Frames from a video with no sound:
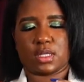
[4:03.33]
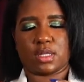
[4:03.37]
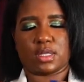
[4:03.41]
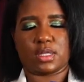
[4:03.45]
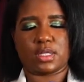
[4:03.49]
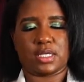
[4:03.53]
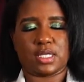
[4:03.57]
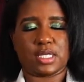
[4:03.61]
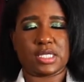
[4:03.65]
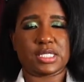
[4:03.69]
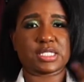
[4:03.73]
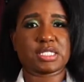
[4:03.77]

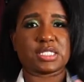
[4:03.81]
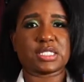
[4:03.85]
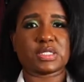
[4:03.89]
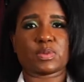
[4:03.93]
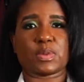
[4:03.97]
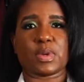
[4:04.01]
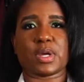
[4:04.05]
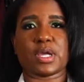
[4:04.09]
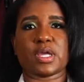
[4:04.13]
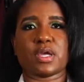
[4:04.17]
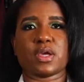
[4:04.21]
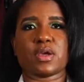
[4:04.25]
This
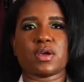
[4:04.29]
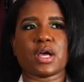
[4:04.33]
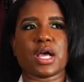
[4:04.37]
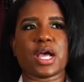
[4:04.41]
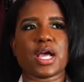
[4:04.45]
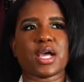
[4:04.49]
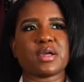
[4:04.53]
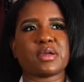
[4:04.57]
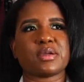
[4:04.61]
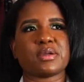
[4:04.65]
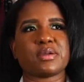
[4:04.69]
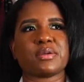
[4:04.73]
right here,
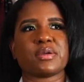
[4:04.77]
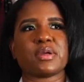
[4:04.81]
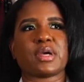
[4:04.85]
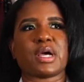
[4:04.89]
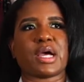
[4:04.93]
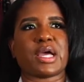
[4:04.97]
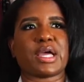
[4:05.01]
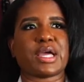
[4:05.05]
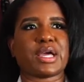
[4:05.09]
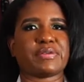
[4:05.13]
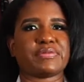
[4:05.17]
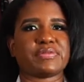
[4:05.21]

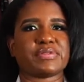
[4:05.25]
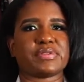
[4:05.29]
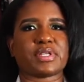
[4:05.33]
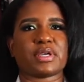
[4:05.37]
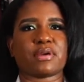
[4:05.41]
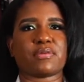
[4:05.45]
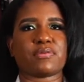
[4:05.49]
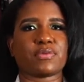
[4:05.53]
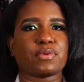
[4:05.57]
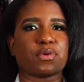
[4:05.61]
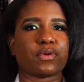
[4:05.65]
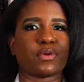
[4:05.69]
I have
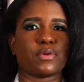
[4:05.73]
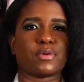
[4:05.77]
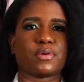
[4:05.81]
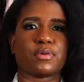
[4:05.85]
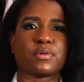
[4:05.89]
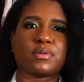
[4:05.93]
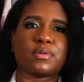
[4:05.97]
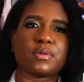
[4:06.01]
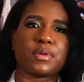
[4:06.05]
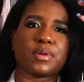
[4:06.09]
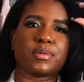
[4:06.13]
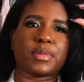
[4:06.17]

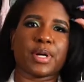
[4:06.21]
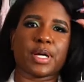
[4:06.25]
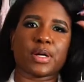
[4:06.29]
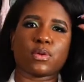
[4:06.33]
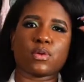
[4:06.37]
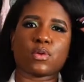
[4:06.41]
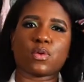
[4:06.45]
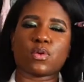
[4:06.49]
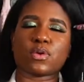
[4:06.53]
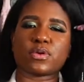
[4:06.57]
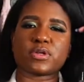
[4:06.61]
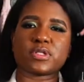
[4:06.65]
several
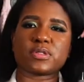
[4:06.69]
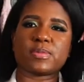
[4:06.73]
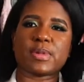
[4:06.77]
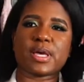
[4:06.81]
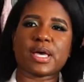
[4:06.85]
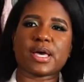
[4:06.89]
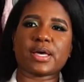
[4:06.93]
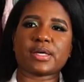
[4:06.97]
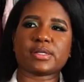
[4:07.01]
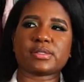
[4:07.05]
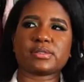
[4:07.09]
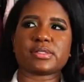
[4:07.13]
Michael Kors
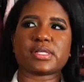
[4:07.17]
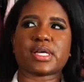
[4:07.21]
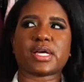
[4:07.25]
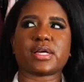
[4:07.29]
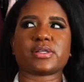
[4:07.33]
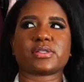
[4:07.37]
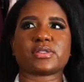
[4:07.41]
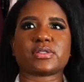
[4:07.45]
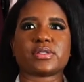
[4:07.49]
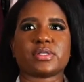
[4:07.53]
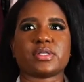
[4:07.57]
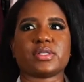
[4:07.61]
bags.
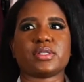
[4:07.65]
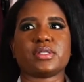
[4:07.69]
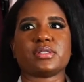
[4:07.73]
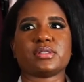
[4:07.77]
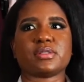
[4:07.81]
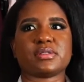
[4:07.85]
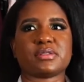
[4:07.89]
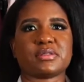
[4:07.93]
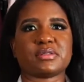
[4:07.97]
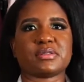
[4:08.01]
Actually,